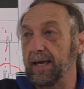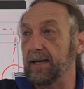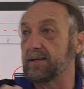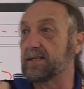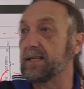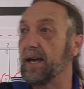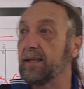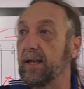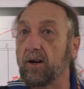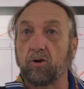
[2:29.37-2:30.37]
is
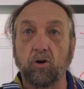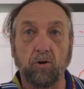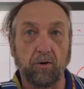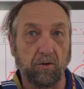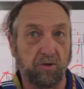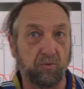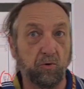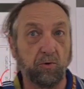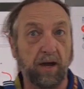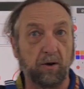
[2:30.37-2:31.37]
sending a current
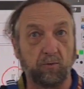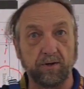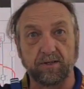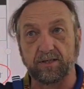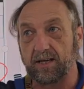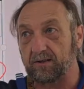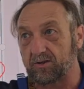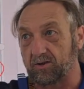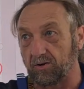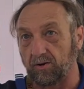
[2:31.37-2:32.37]
through that
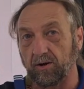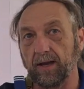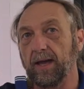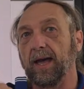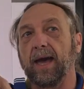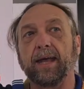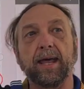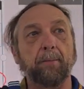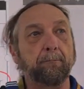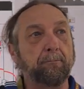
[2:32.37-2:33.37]
resistor and
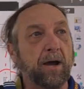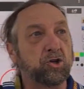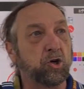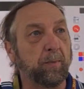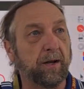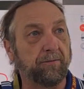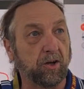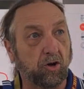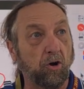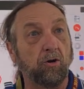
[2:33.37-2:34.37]
that measurement of the
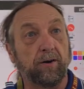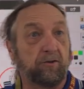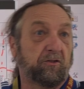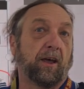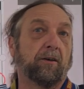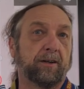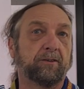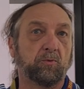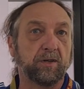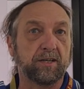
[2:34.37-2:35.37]
current is telling it
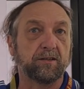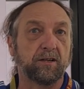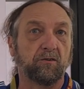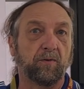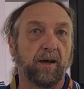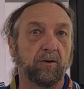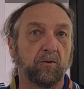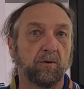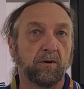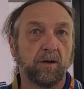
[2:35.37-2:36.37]
the resistance value.
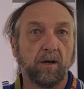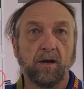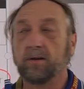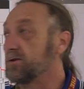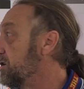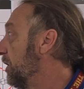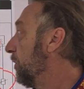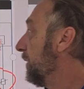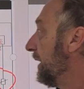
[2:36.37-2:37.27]
So